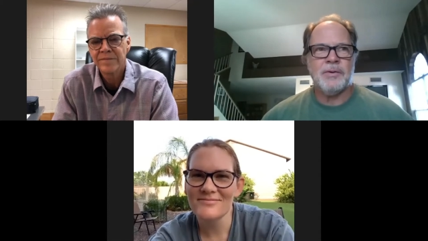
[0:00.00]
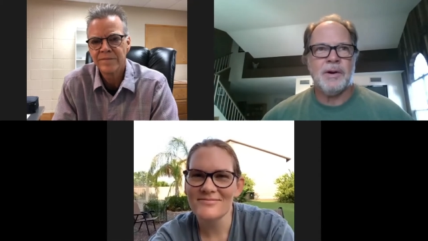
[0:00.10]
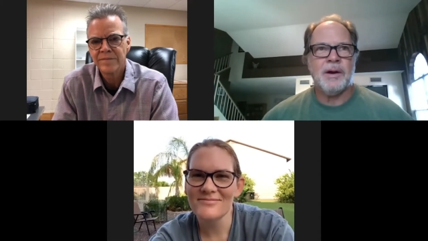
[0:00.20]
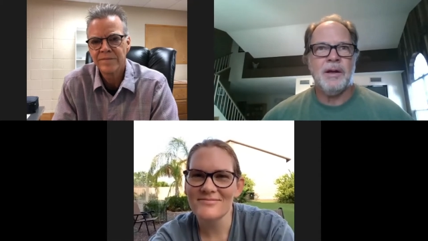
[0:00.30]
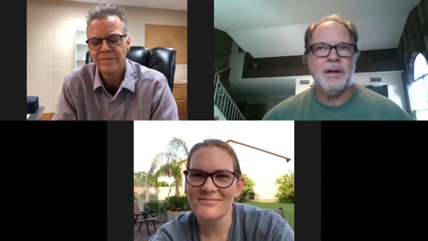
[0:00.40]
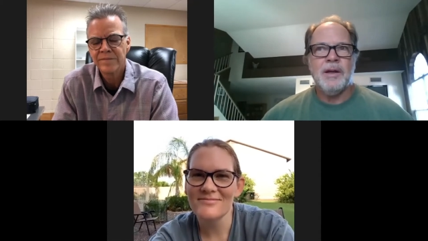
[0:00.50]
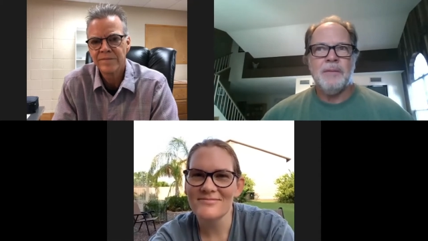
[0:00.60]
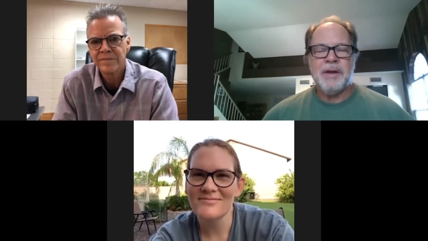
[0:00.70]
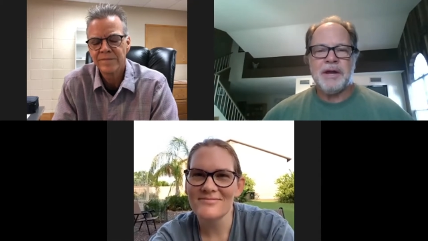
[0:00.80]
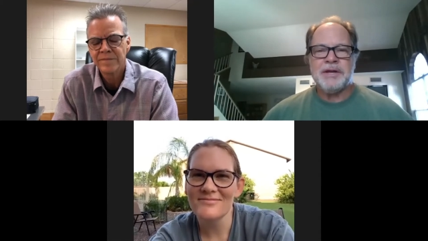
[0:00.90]
Speaker 1: uh,
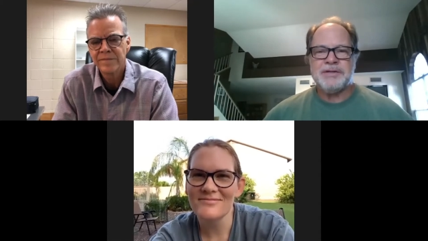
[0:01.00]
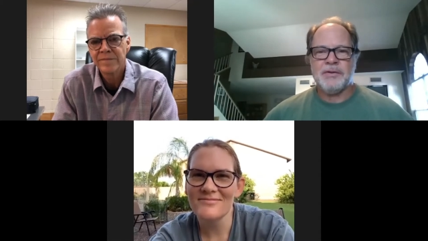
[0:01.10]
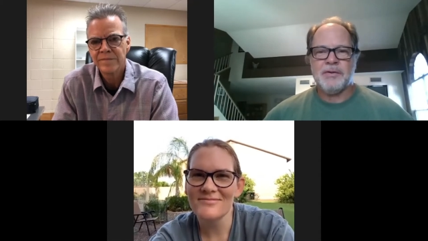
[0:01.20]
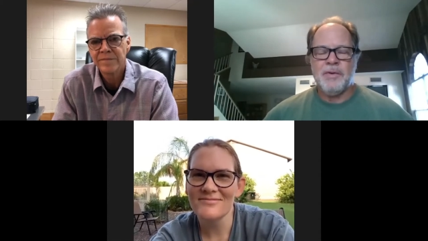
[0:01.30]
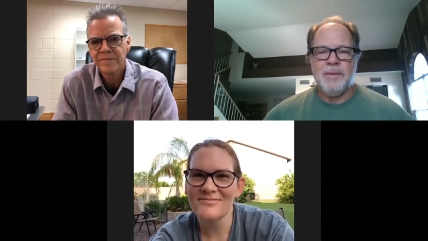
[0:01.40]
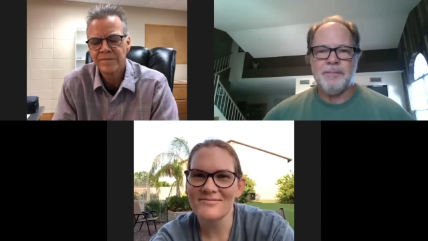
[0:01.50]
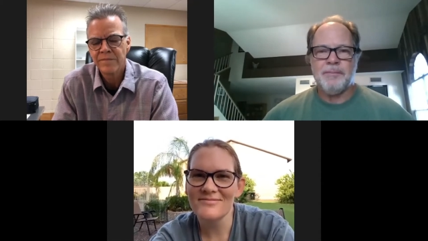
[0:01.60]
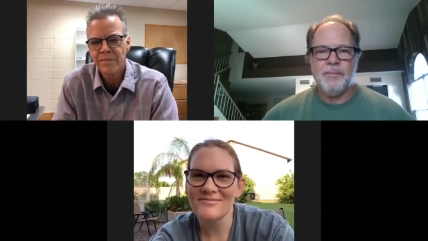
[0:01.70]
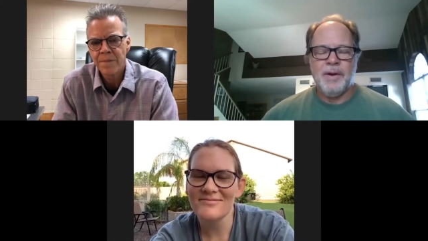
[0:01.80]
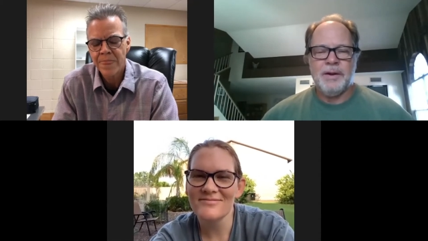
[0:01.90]
pick each other up
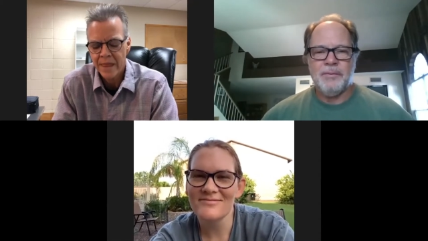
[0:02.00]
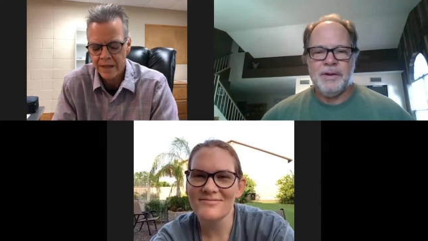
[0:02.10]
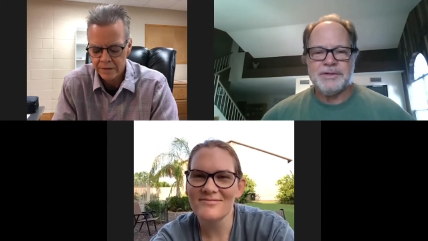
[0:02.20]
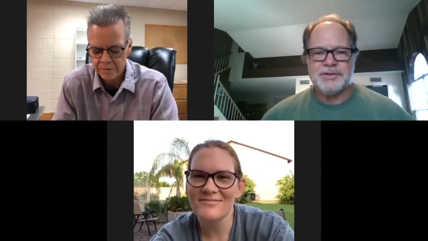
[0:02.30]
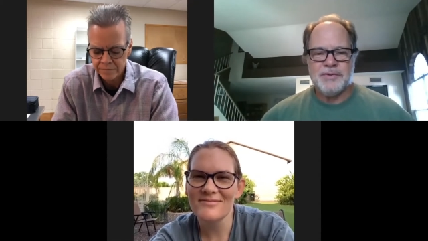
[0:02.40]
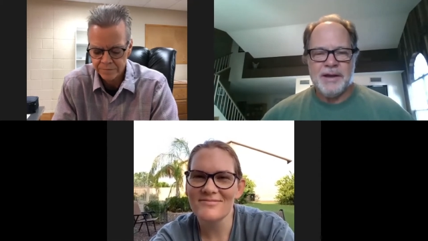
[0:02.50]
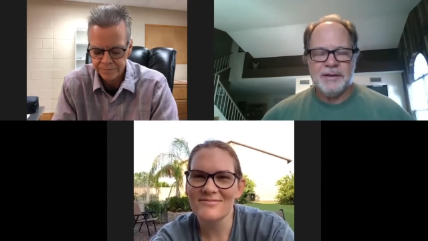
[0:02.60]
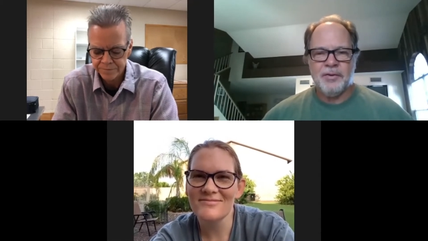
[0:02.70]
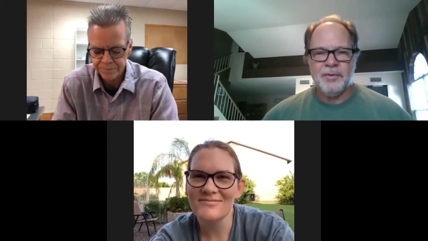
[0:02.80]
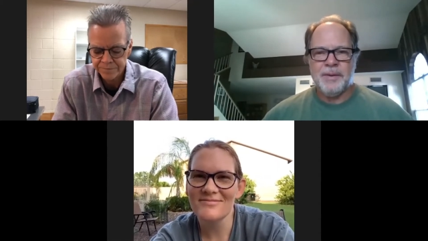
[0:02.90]
when we stray a
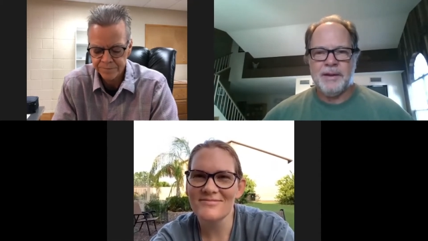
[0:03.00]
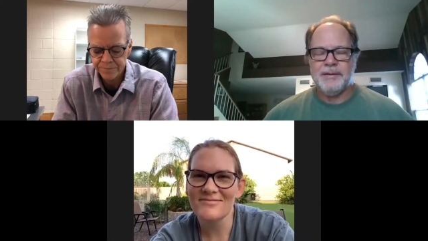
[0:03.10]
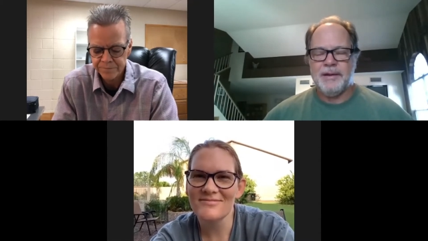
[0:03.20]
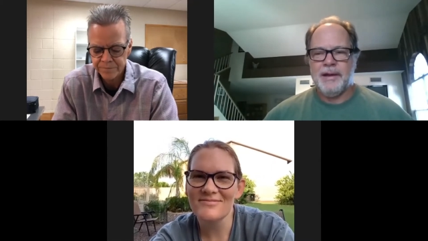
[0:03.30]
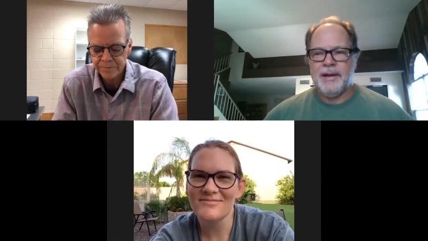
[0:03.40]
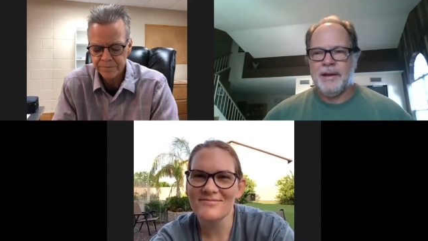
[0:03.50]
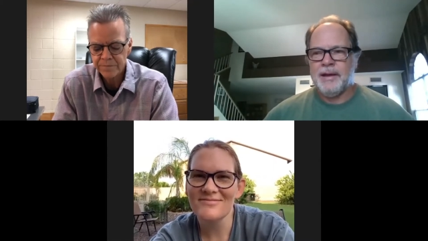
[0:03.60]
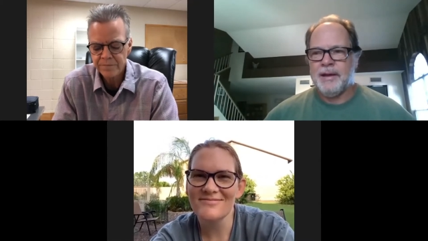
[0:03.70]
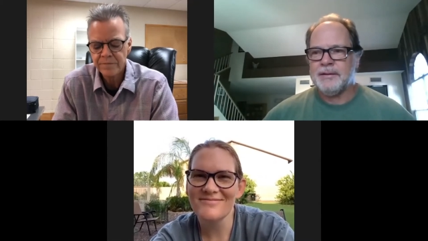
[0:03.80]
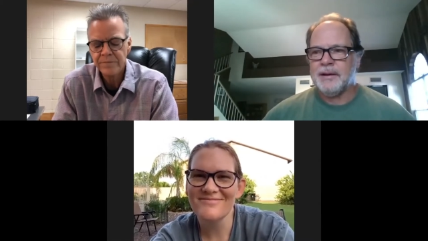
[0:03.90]
little bit
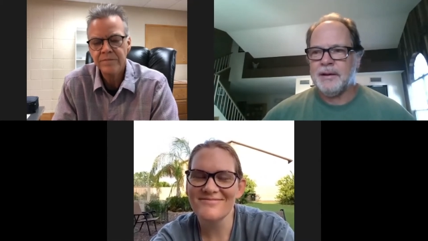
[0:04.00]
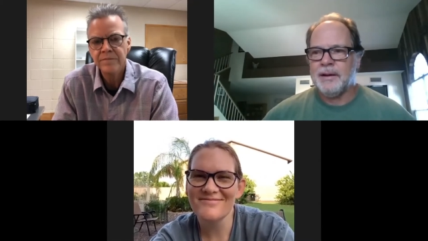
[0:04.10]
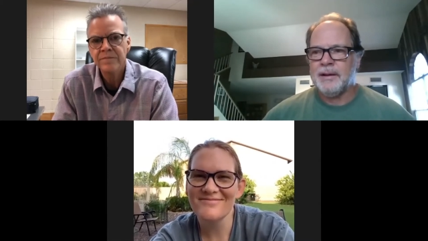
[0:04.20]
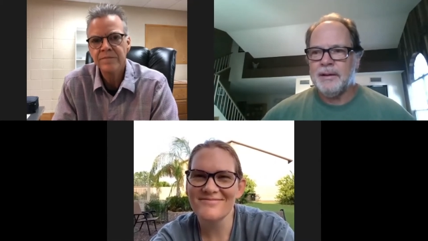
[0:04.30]
and uh,